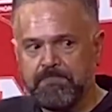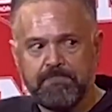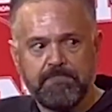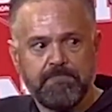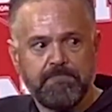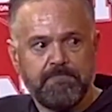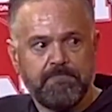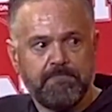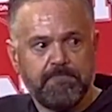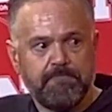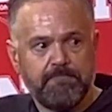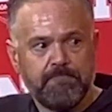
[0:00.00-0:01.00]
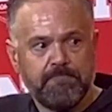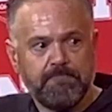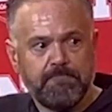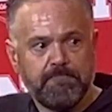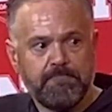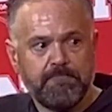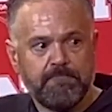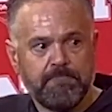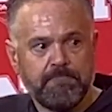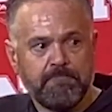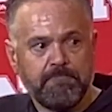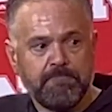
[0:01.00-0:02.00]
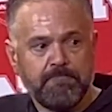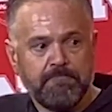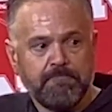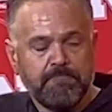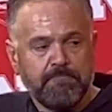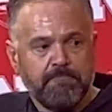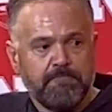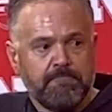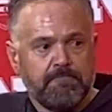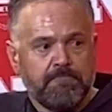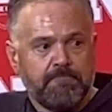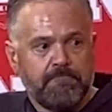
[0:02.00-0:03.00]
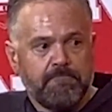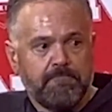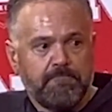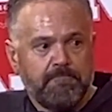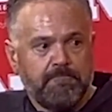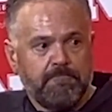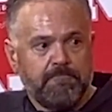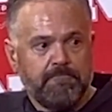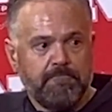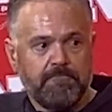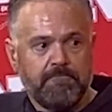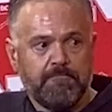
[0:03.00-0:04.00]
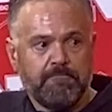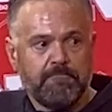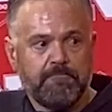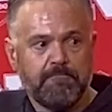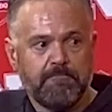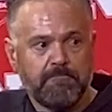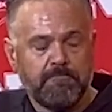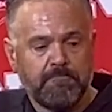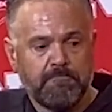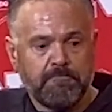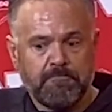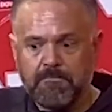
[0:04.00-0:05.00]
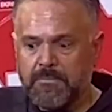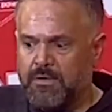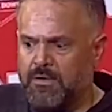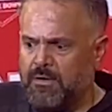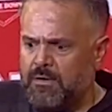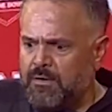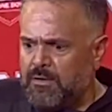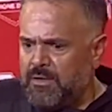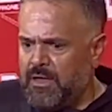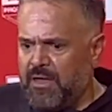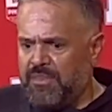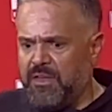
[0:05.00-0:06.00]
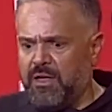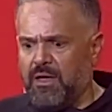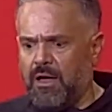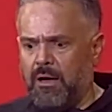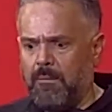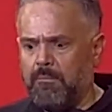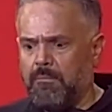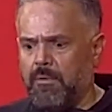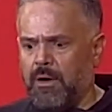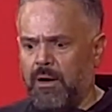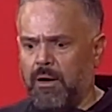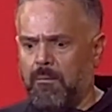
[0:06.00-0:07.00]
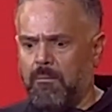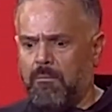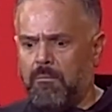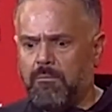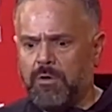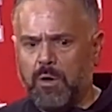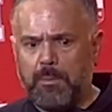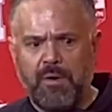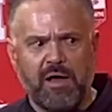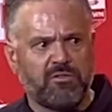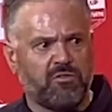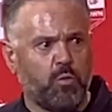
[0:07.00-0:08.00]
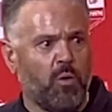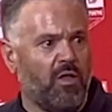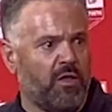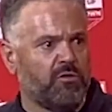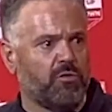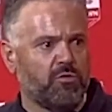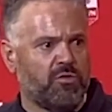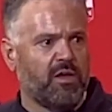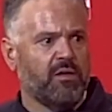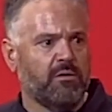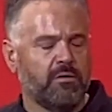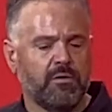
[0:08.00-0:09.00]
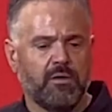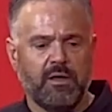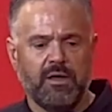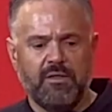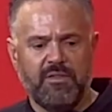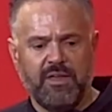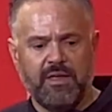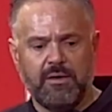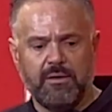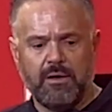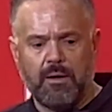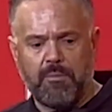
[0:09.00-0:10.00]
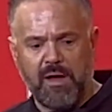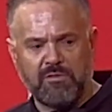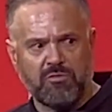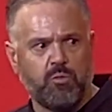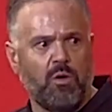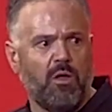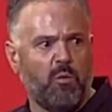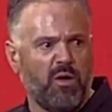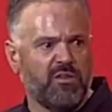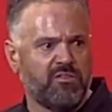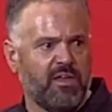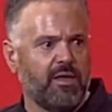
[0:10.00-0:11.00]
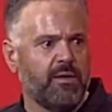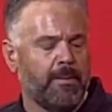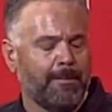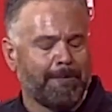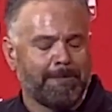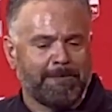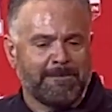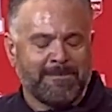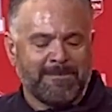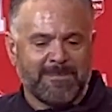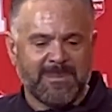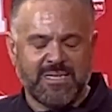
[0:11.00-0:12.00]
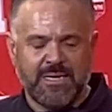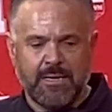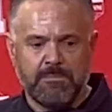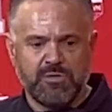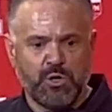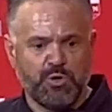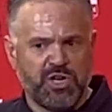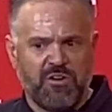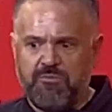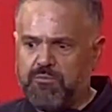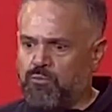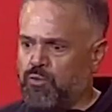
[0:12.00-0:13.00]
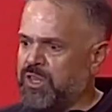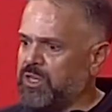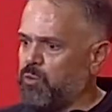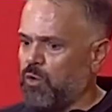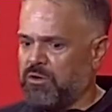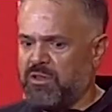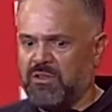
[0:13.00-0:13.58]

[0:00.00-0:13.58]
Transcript: Know that Heinrich was going to be the guy, and just how proud were you of his effort stepping in and what he did tonight? Yeah, I think you know, he practiced well on Tuesday, and then practiced well on Wednesday. You know, Jeff really worked